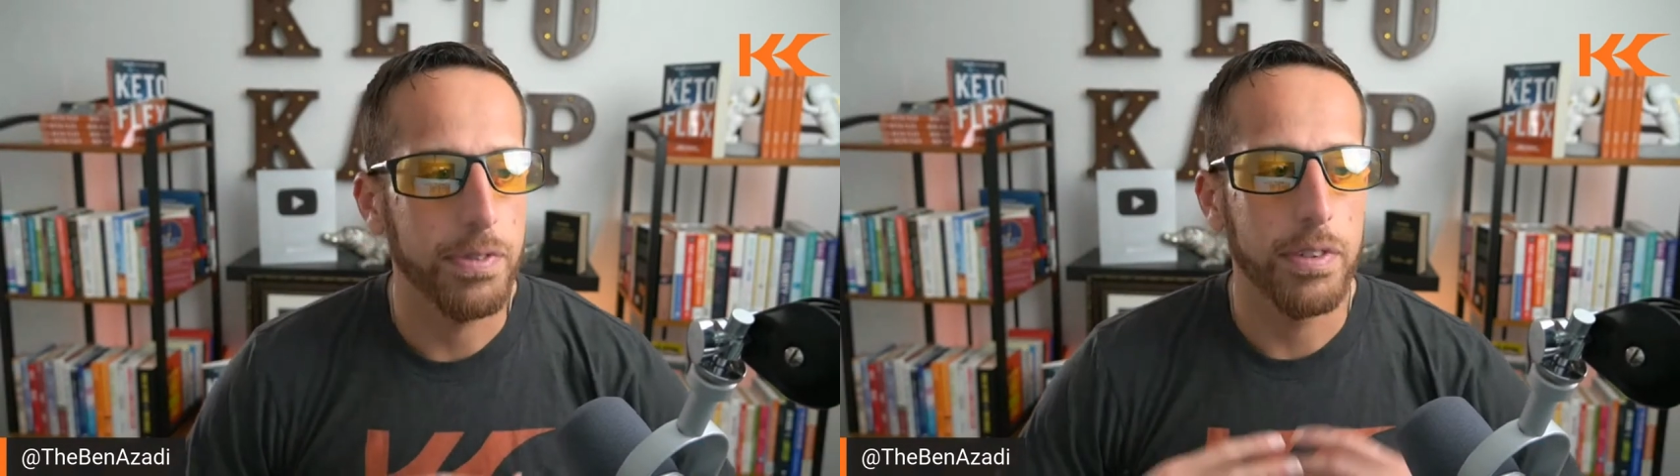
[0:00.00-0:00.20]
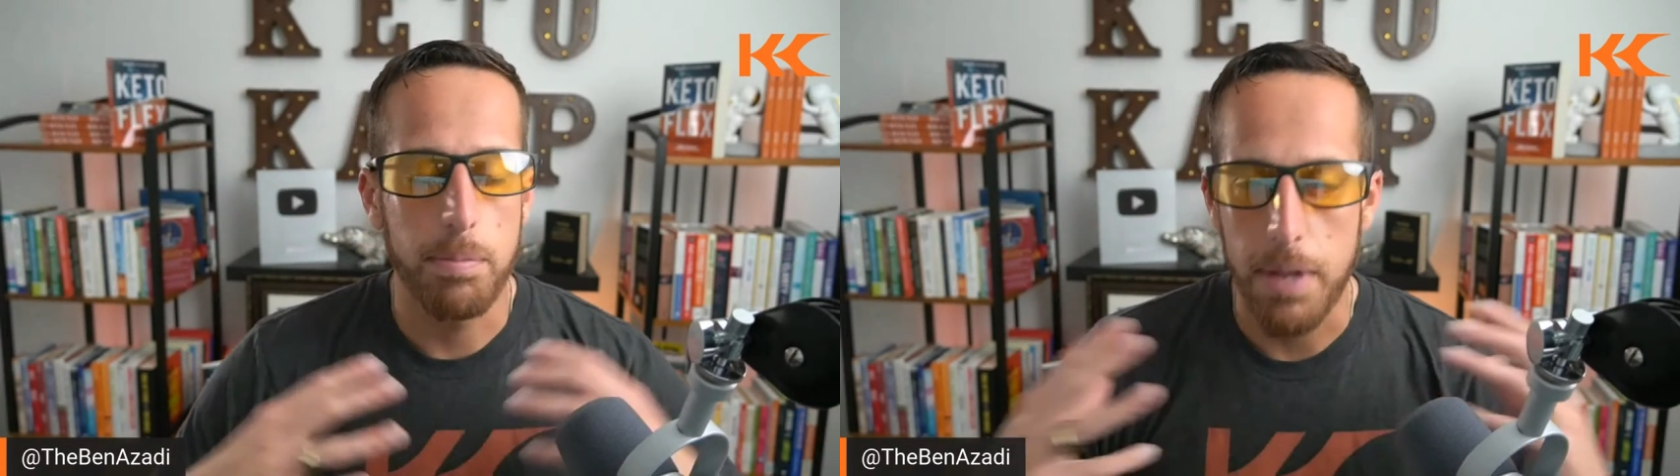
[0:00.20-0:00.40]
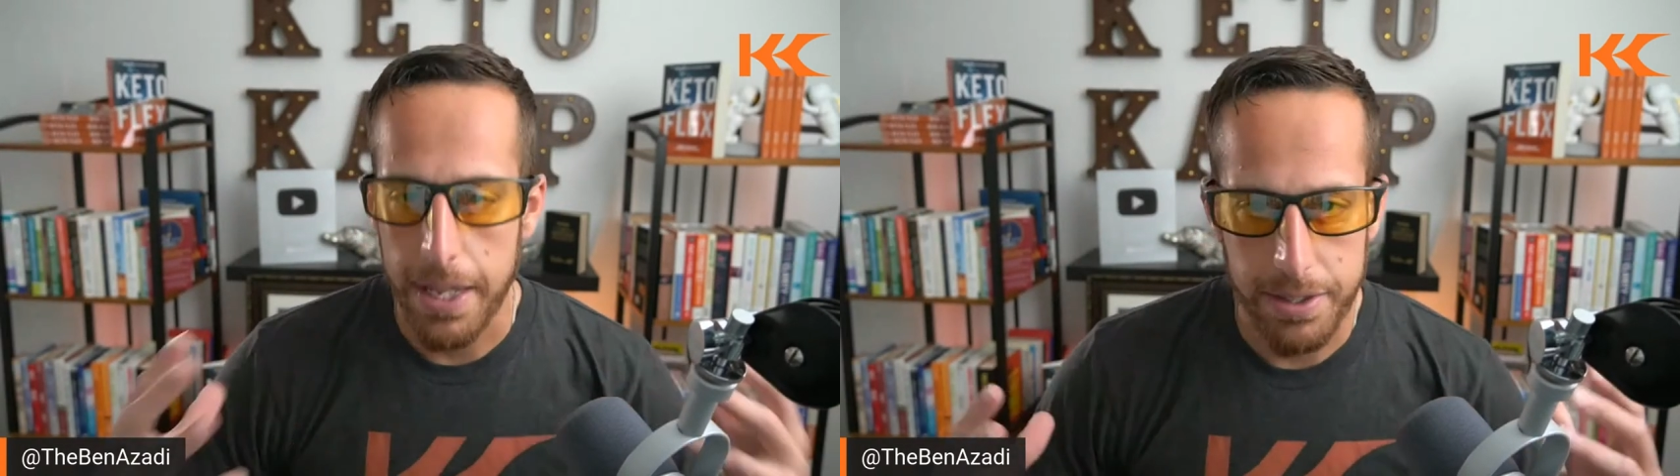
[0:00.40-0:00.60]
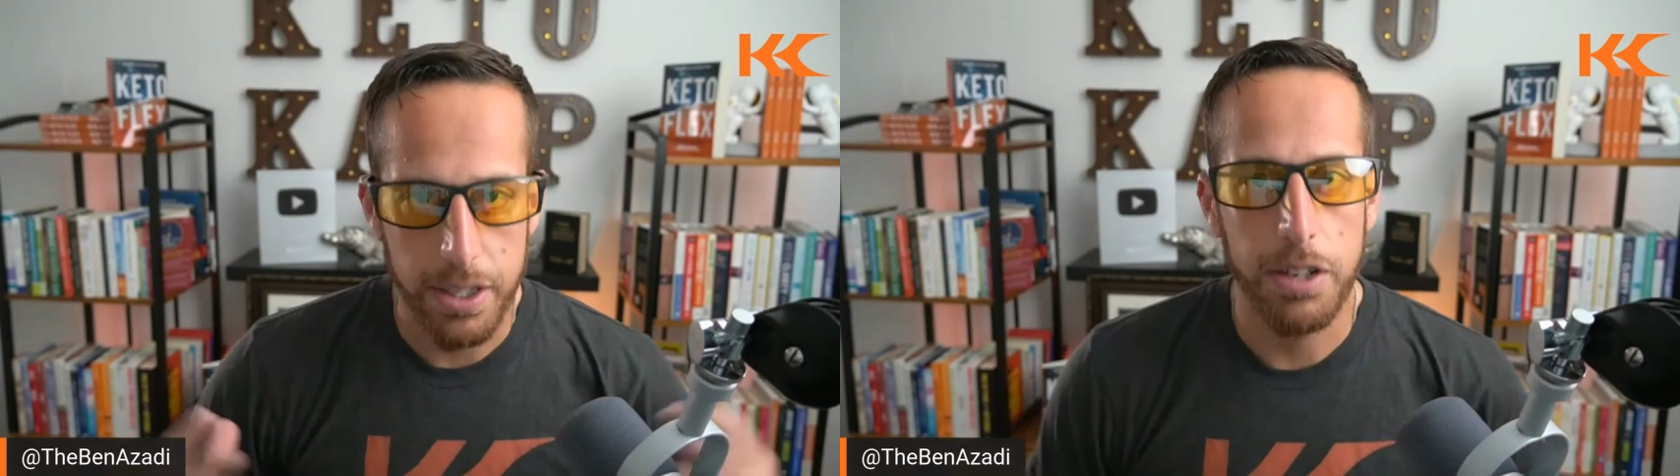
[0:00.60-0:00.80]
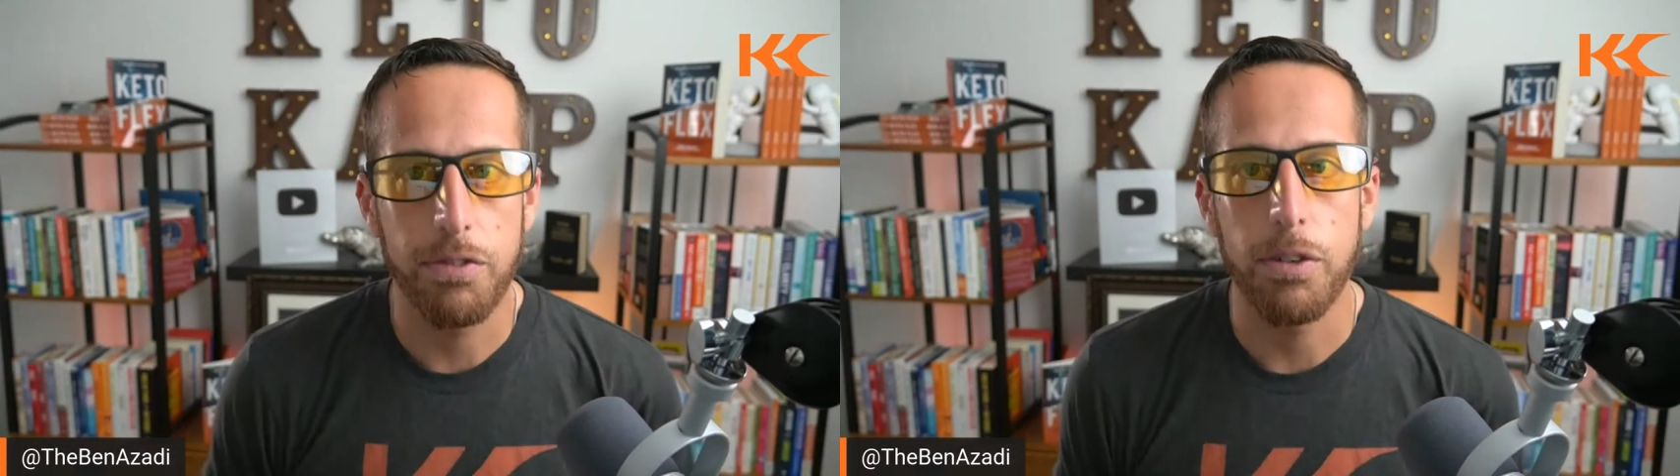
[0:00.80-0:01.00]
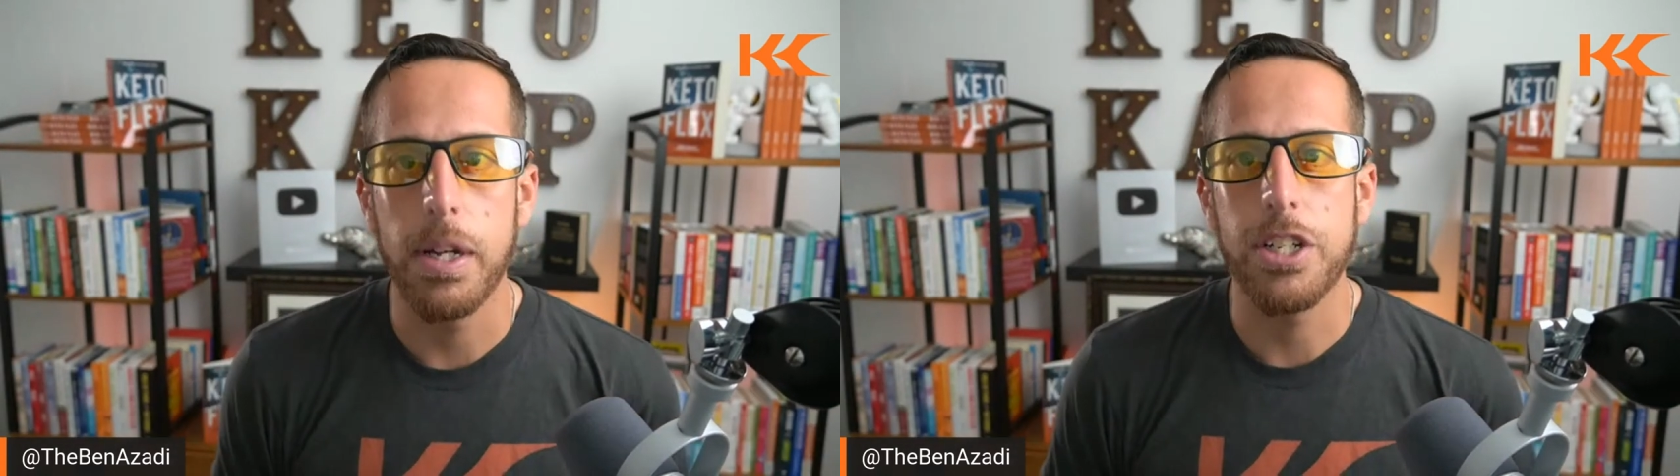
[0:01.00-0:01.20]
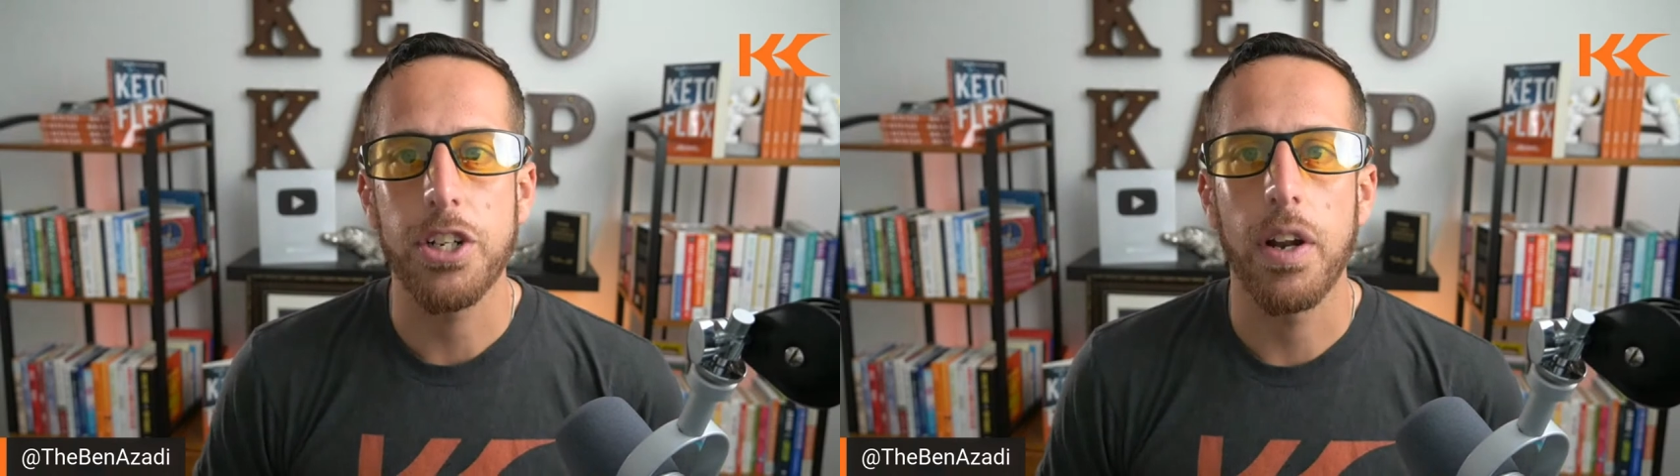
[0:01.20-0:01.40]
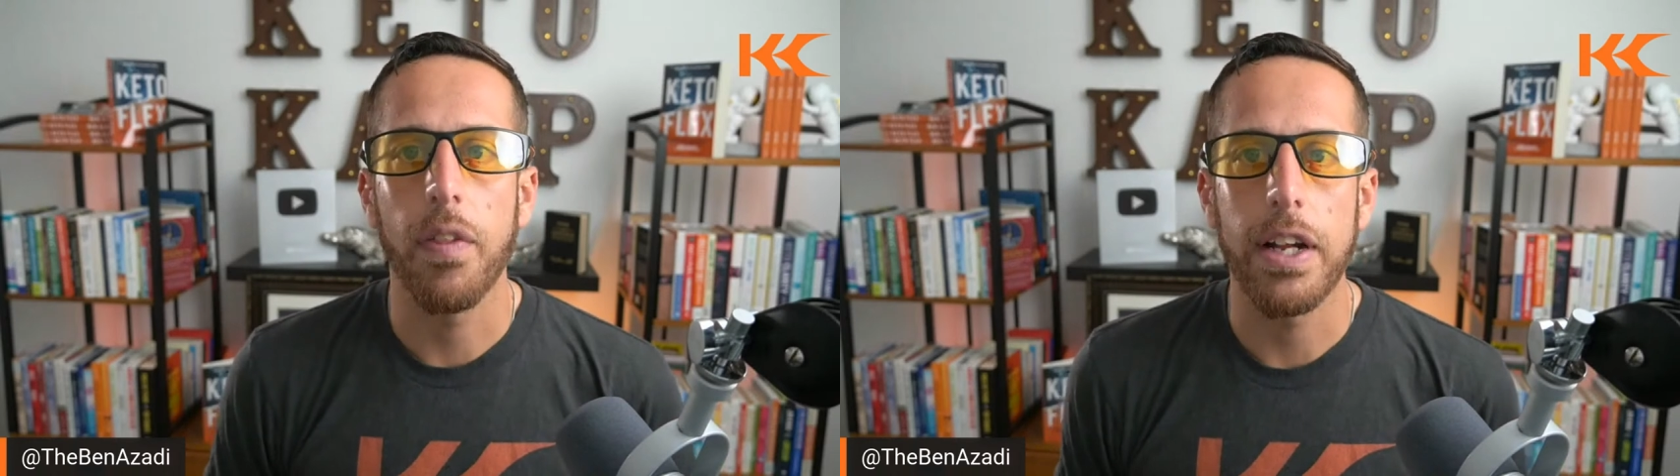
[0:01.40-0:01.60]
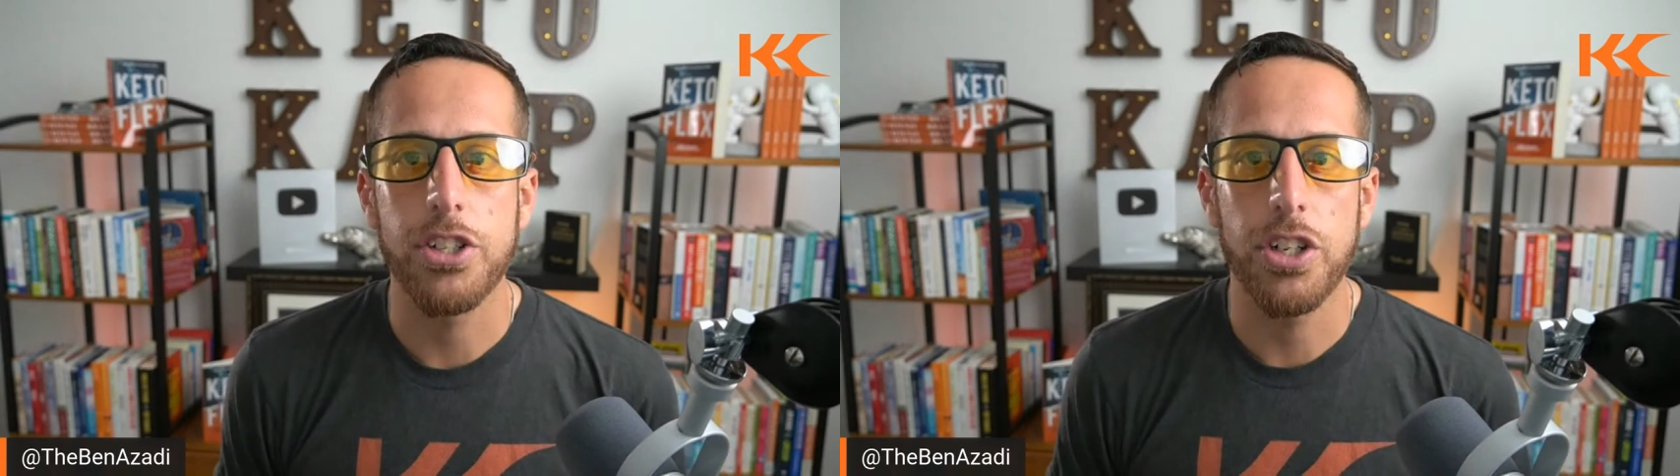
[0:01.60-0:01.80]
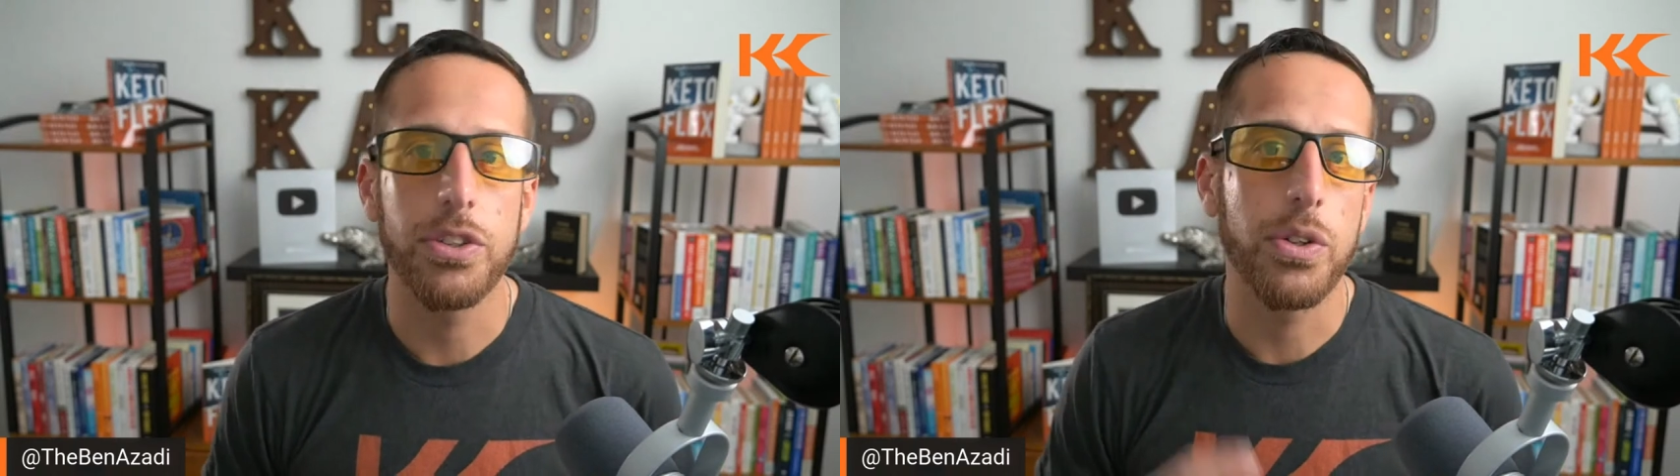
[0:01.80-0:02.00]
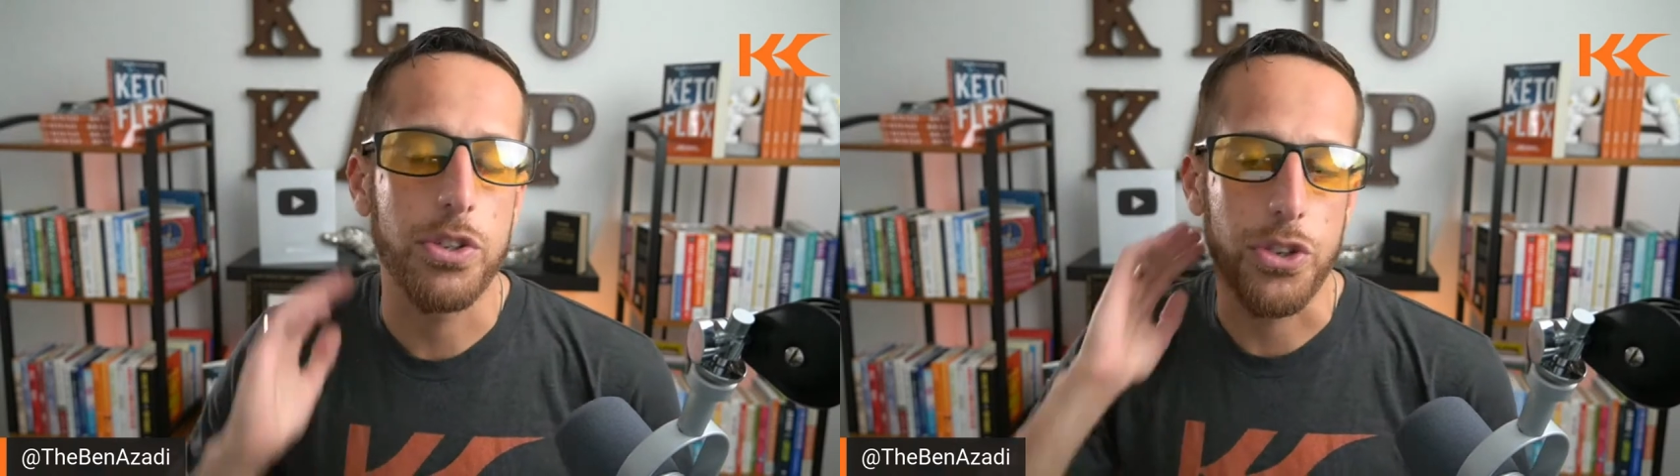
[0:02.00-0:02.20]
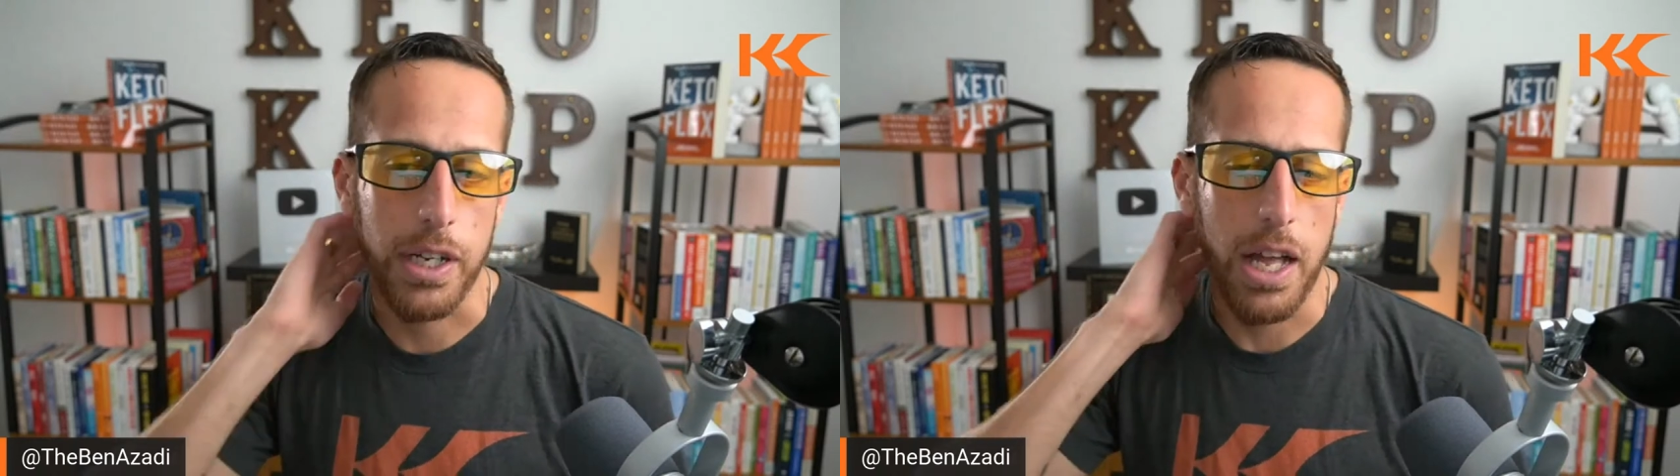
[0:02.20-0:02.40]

amazing information. And that should do the trick.